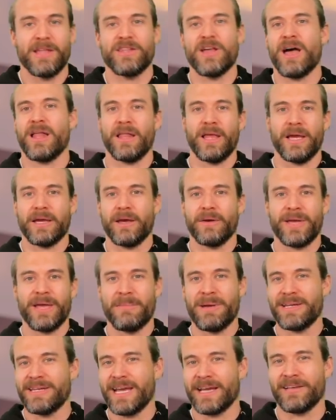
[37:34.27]
Not like, okay,
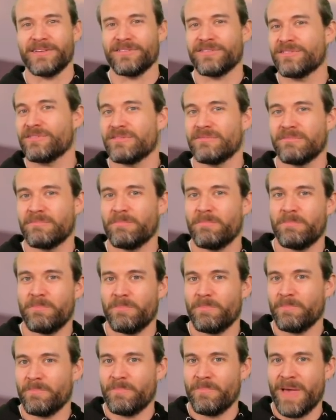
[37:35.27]
my deck has
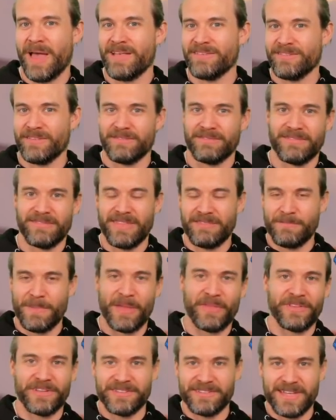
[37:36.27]
a
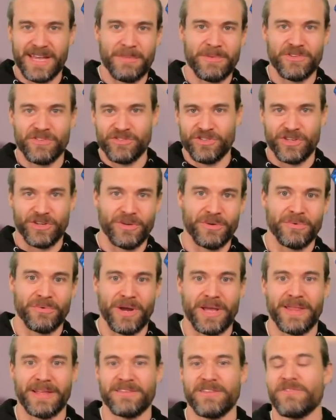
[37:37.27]
spell that damages you,
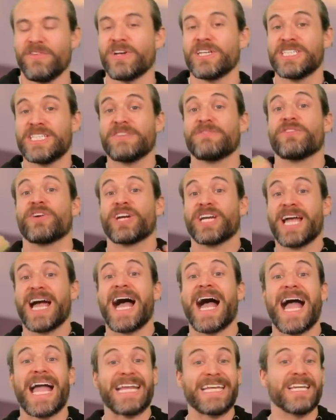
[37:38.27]
right? Like, it's a very different
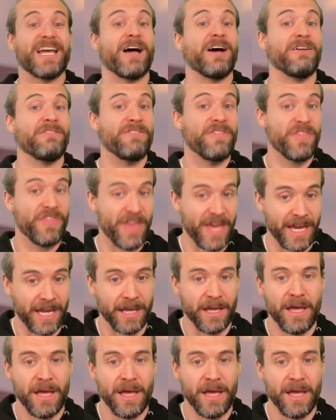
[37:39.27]
kind of thing.